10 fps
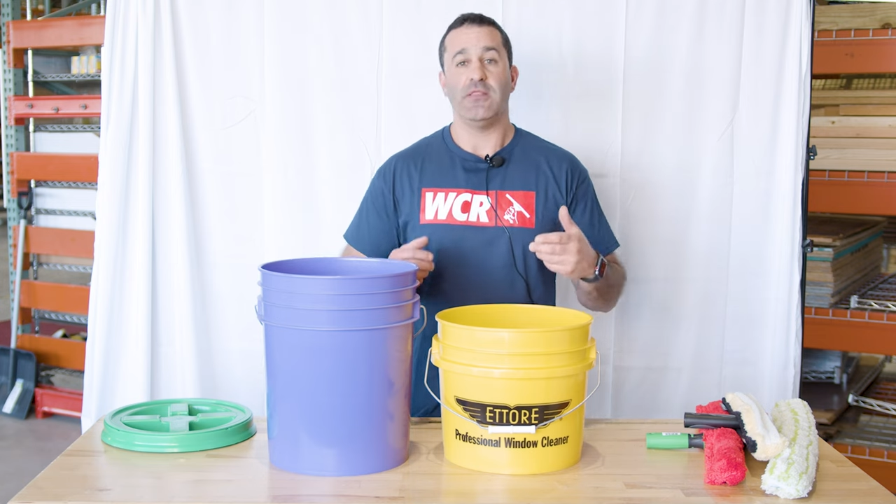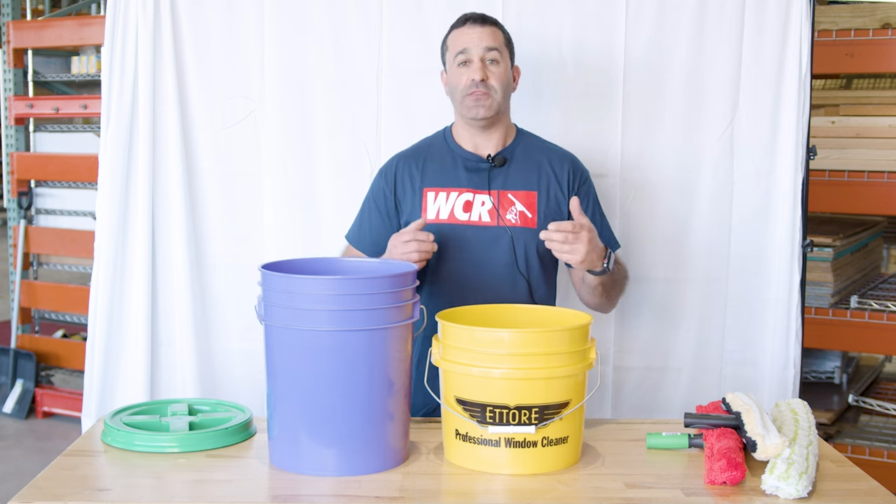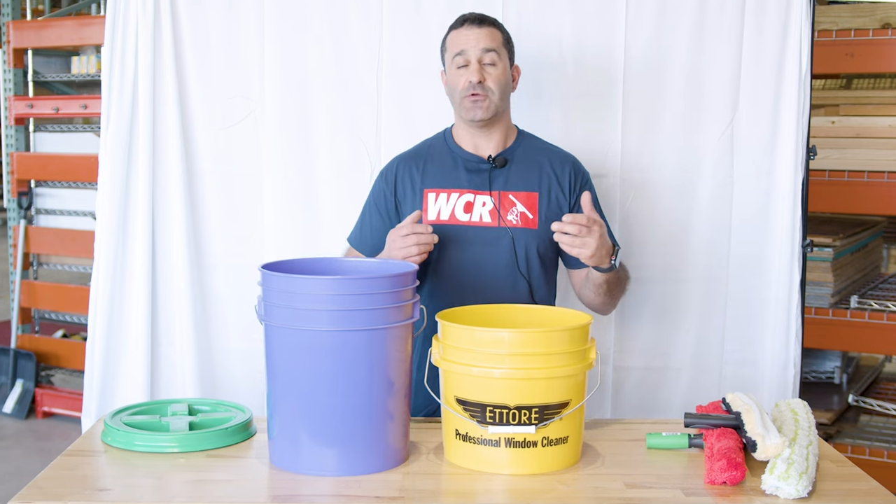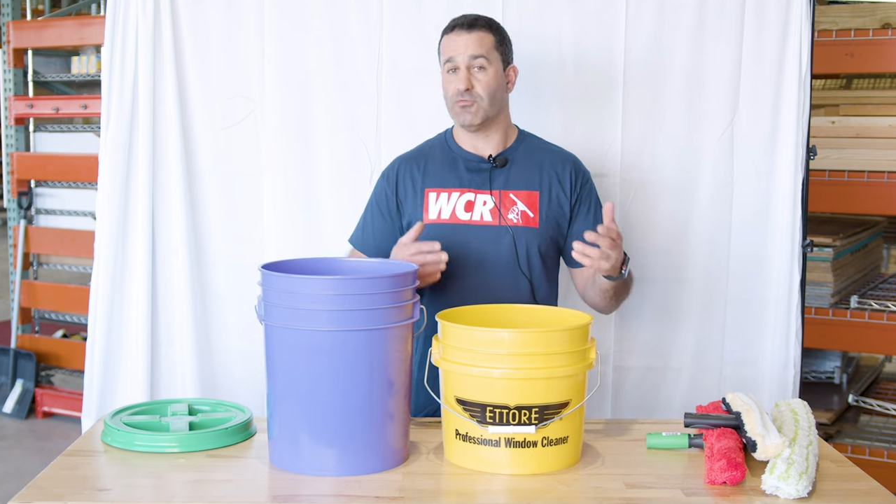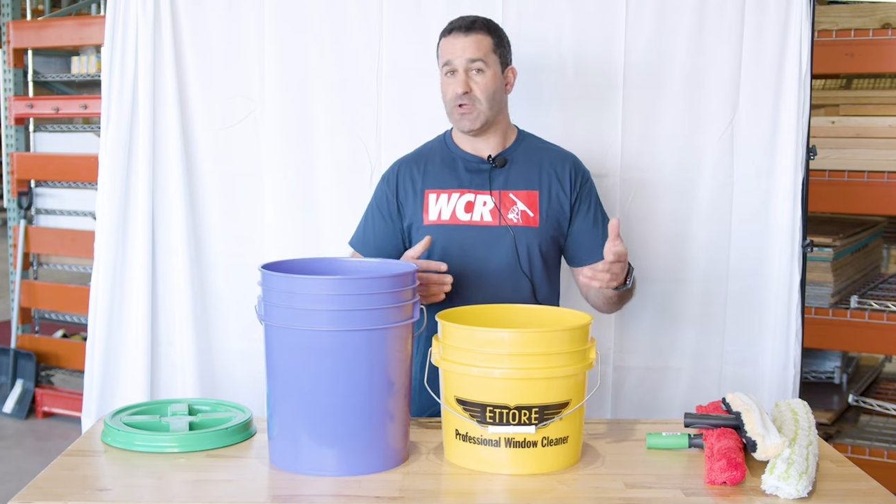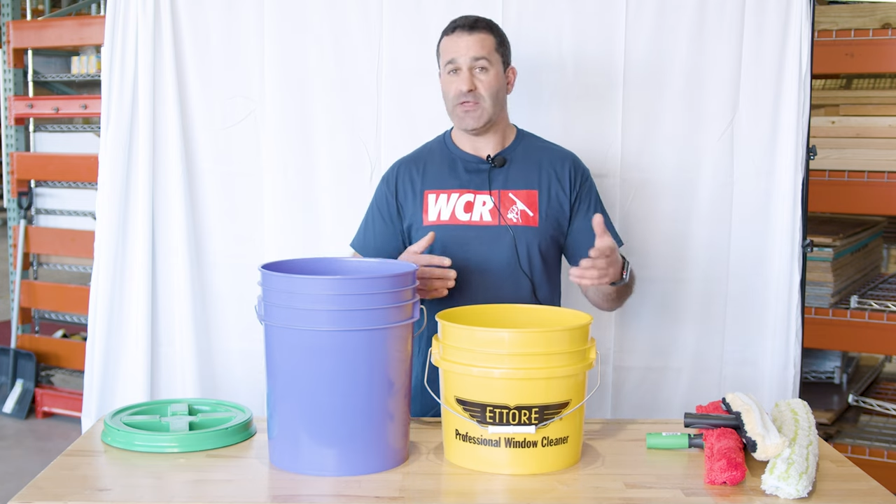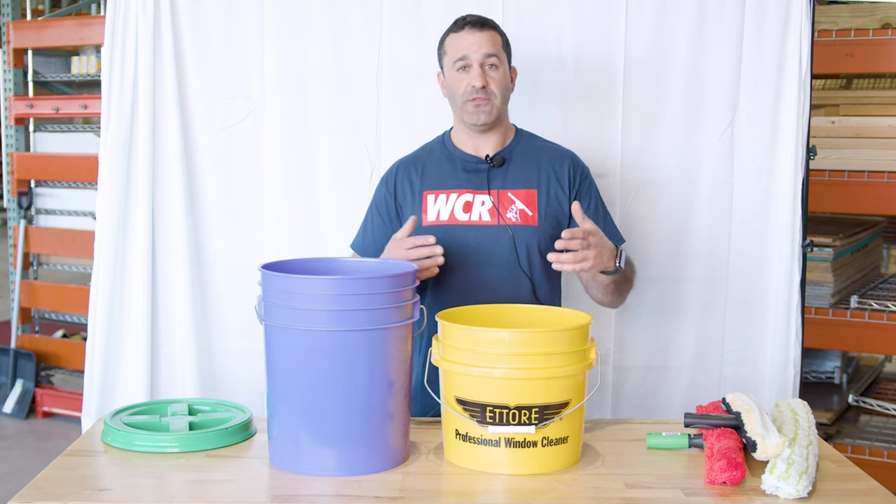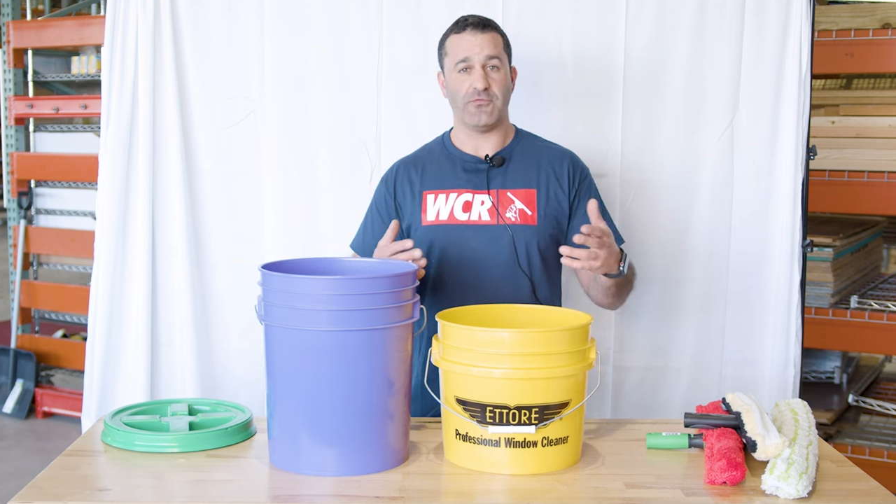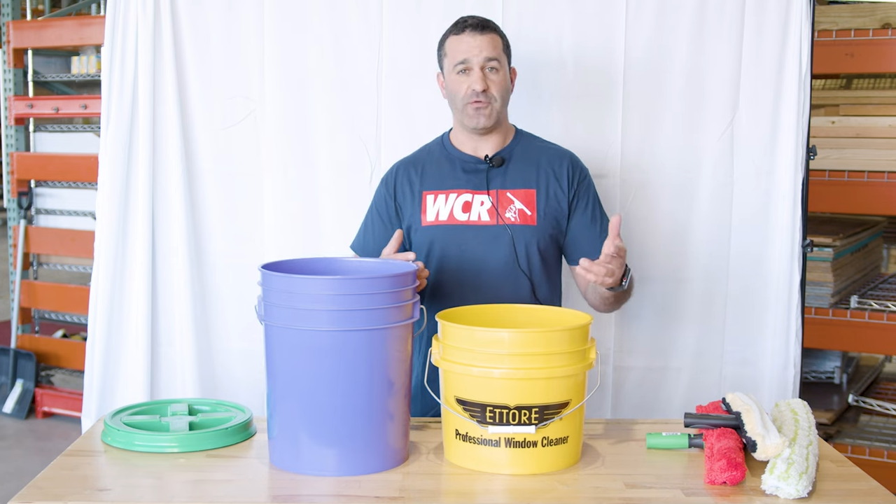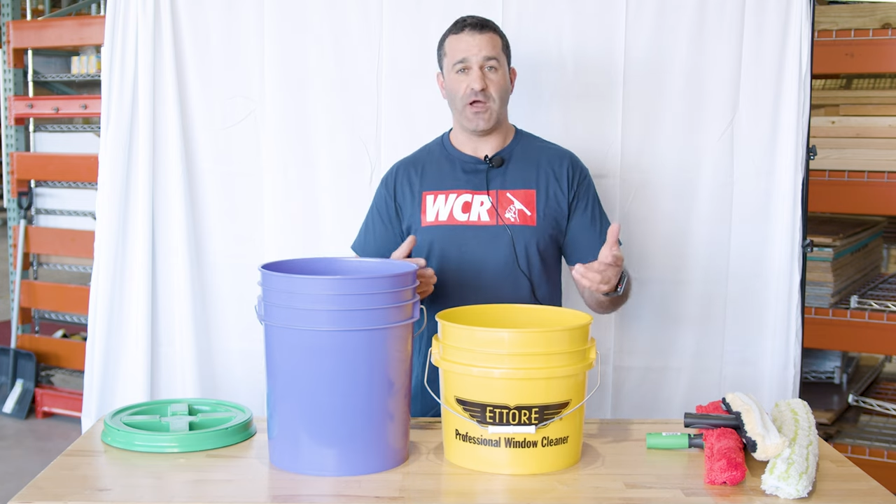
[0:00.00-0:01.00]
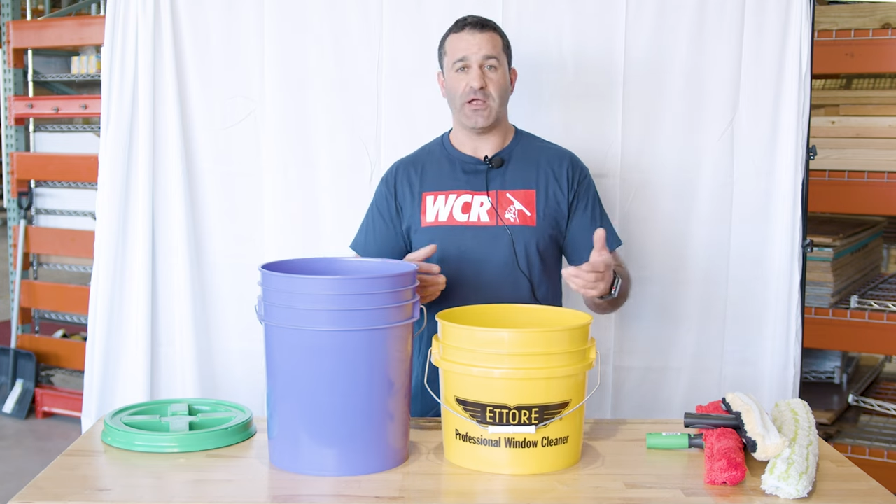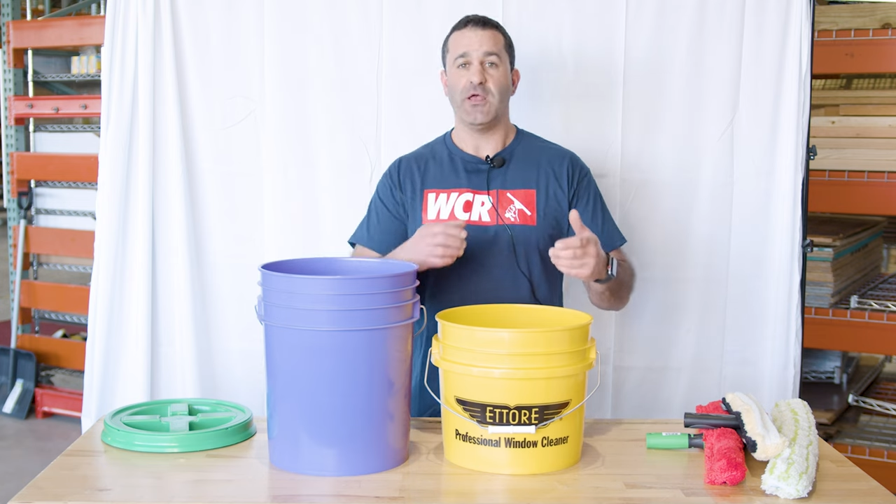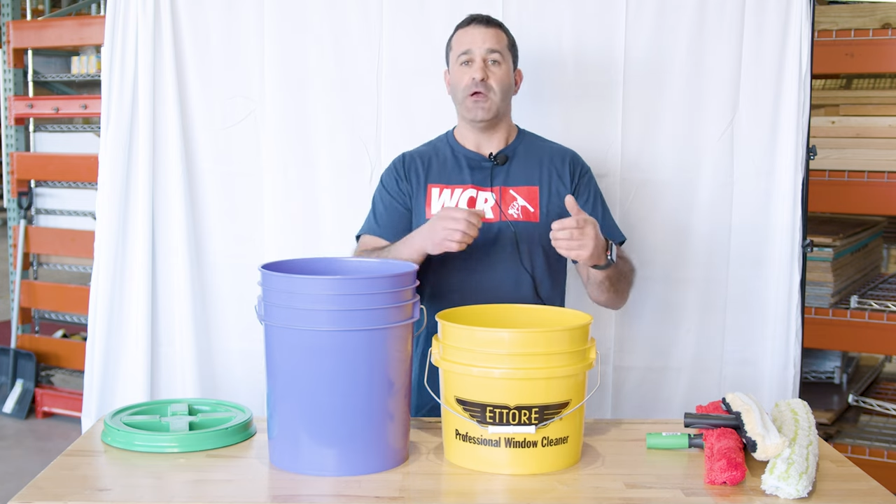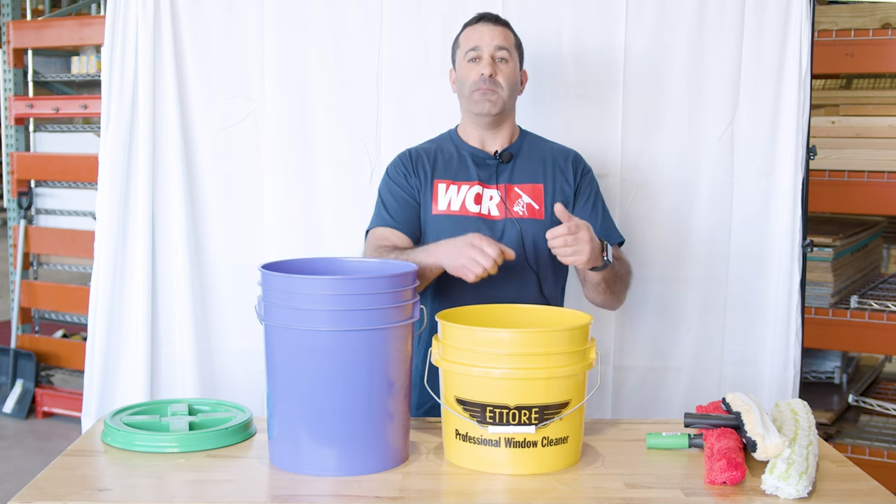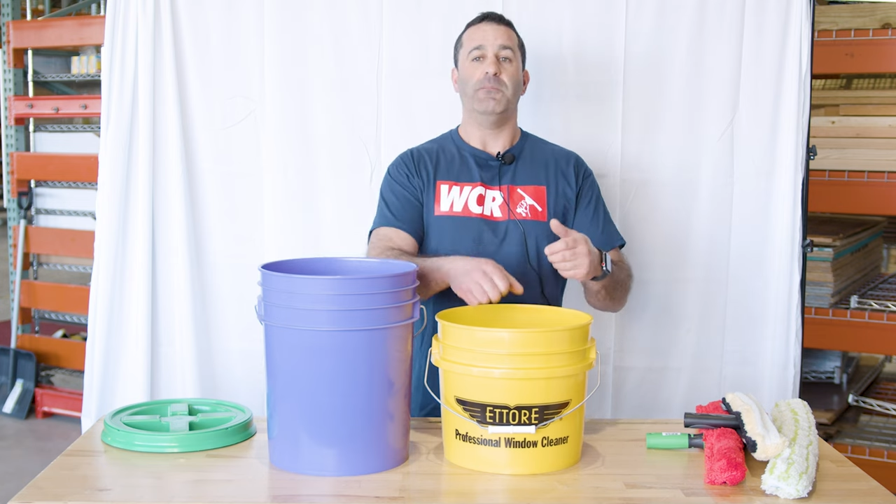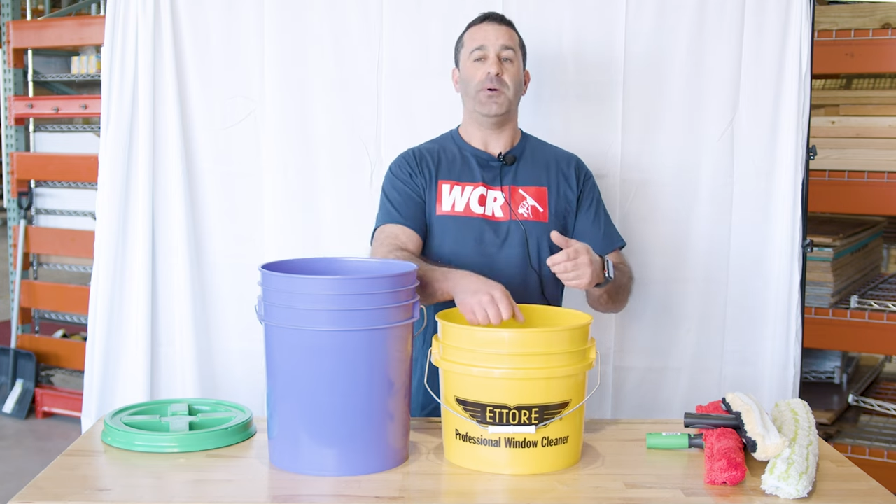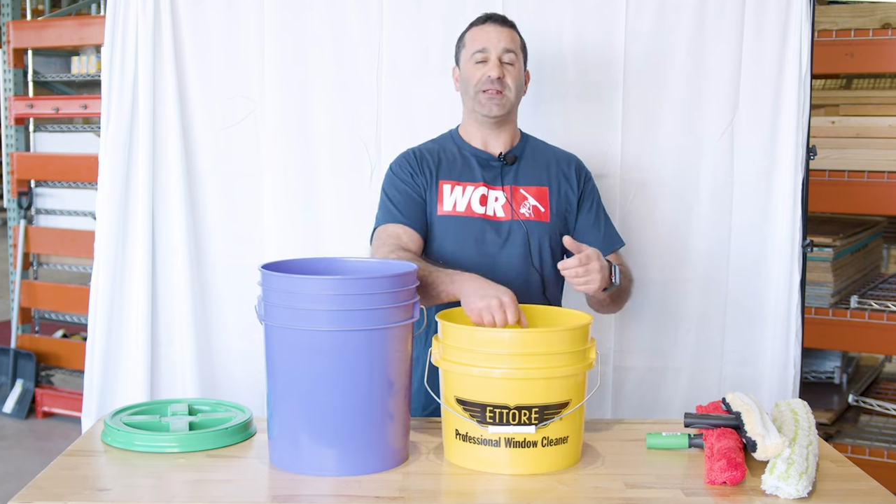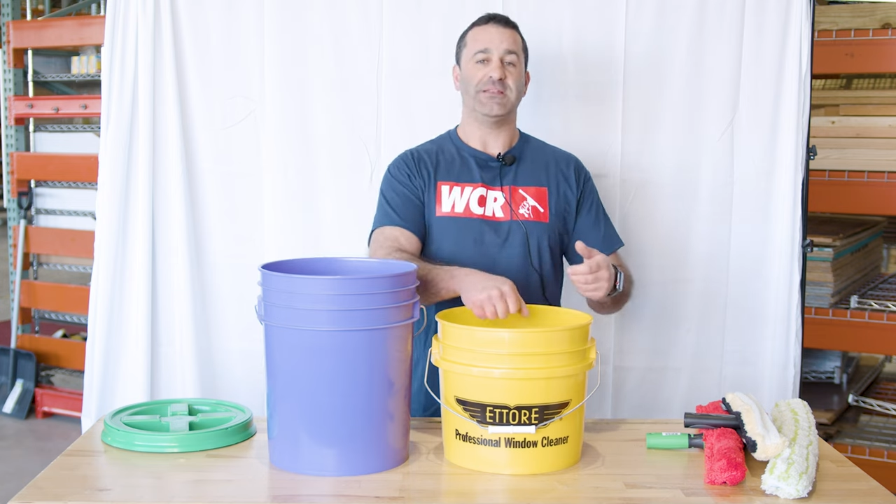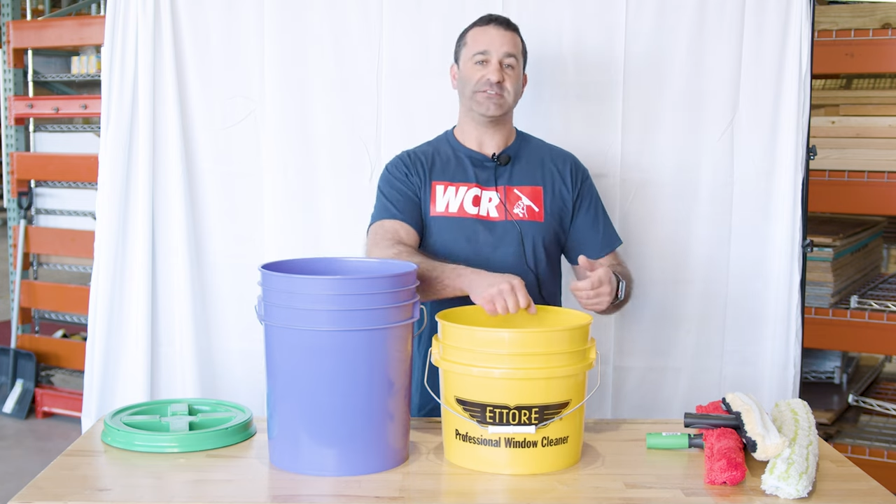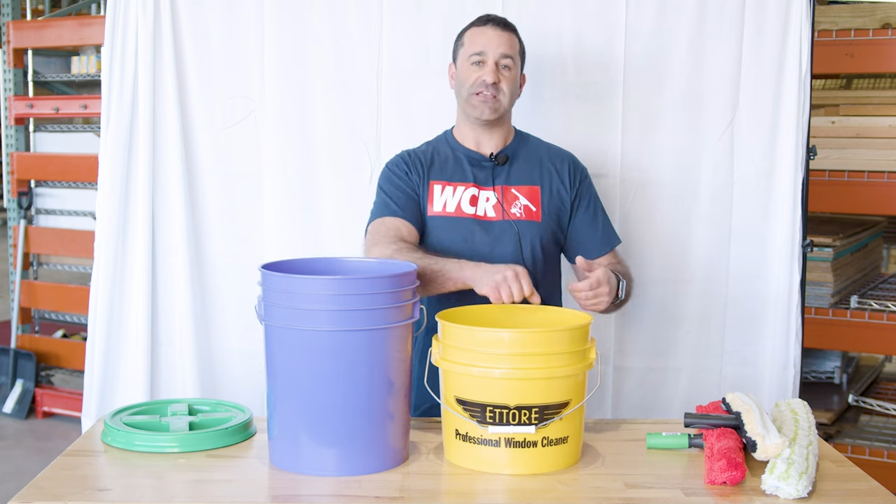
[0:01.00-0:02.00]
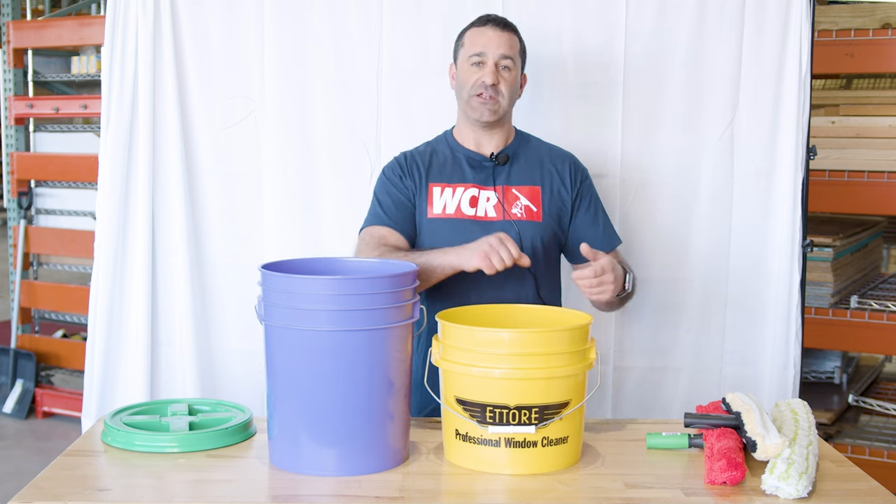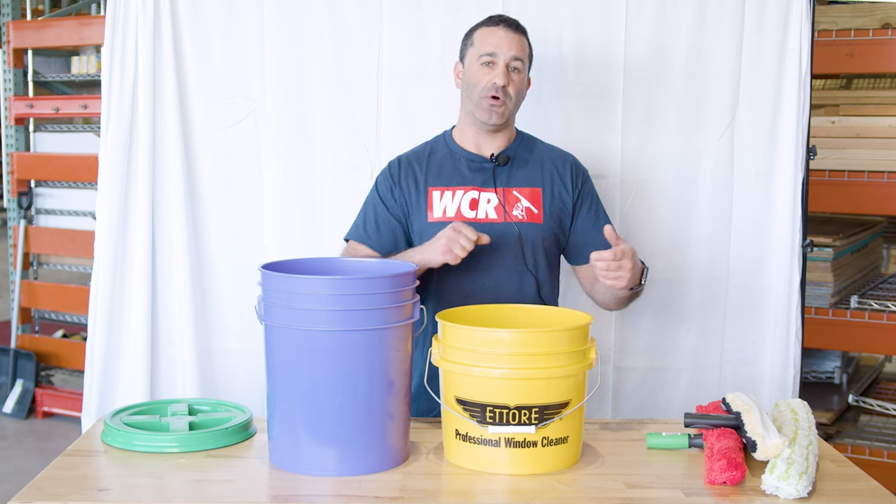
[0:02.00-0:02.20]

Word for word: They're great, they're fine, but it does get